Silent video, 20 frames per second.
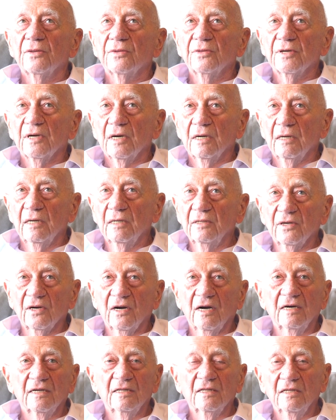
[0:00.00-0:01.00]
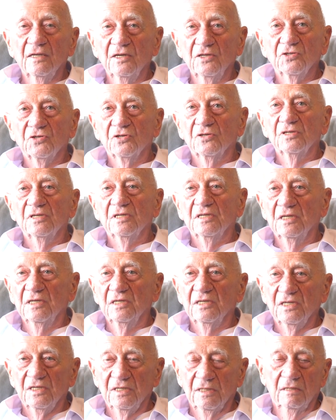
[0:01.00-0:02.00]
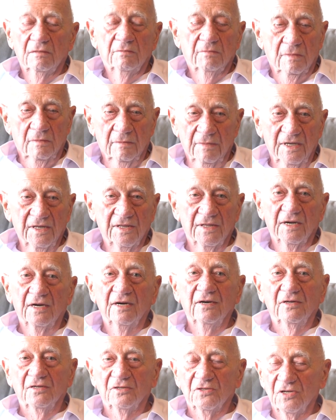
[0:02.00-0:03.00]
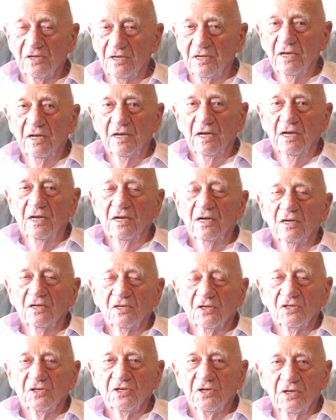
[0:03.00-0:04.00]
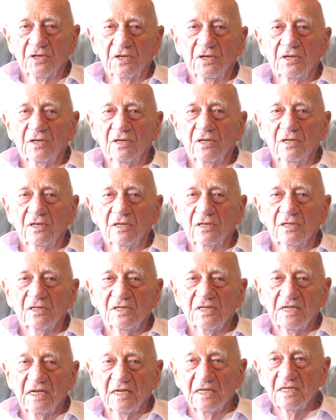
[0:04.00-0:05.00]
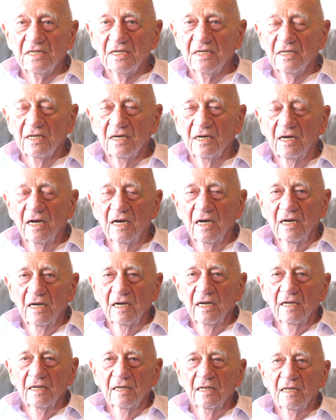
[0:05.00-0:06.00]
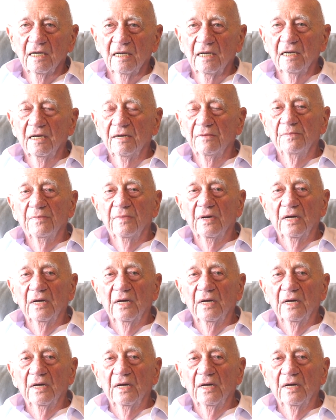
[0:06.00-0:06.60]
the kindergarten teacher sees me there. She says to him,